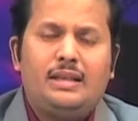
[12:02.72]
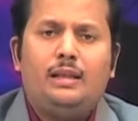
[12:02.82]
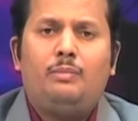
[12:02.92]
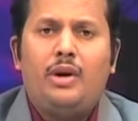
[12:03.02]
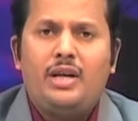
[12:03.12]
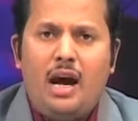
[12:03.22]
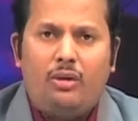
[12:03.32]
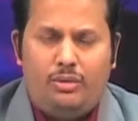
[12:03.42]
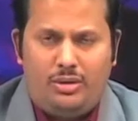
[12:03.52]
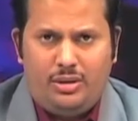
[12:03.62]
Husserl point
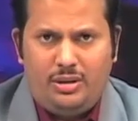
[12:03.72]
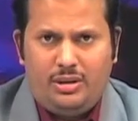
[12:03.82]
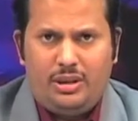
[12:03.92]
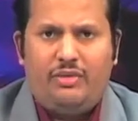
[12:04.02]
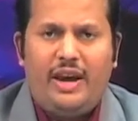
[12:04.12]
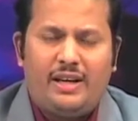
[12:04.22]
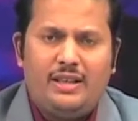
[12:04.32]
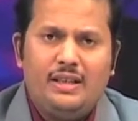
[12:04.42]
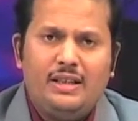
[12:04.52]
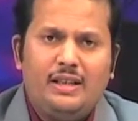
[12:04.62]
out this
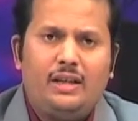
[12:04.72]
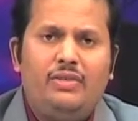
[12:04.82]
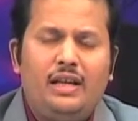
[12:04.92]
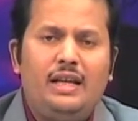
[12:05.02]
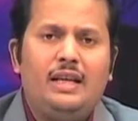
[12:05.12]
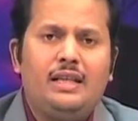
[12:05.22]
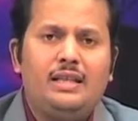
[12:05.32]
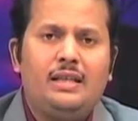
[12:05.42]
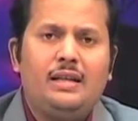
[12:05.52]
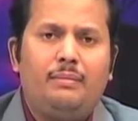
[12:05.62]
fact that feeling
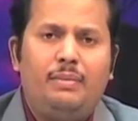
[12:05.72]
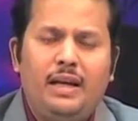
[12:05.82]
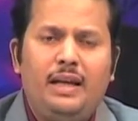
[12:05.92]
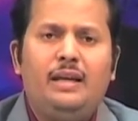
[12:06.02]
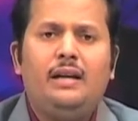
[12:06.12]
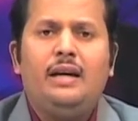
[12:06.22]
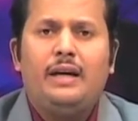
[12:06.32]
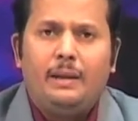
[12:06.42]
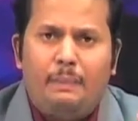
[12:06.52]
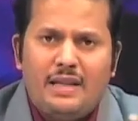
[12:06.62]
is feeling
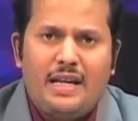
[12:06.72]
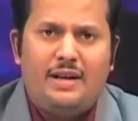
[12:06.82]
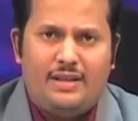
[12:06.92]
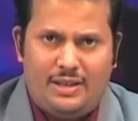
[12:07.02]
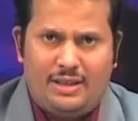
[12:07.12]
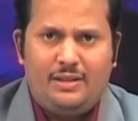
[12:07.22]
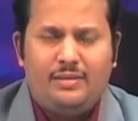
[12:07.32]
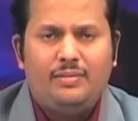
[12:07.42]
represents